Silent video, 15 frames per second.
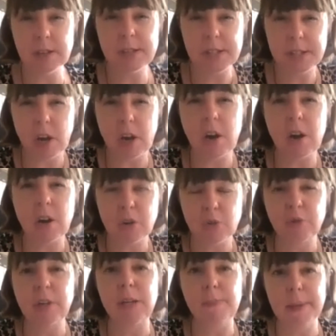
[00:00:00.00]
to start
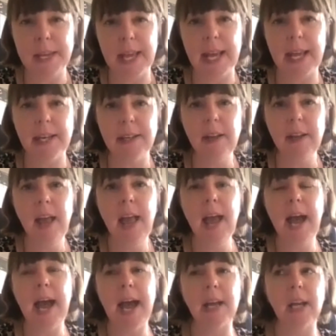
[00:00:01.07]
creeping in
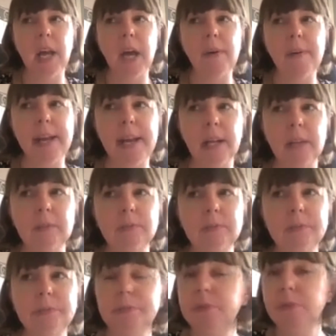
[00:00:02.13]
and going,
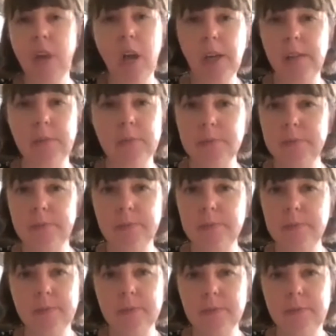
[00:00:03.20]
no,
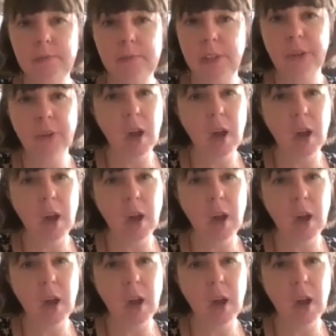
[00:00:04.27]
you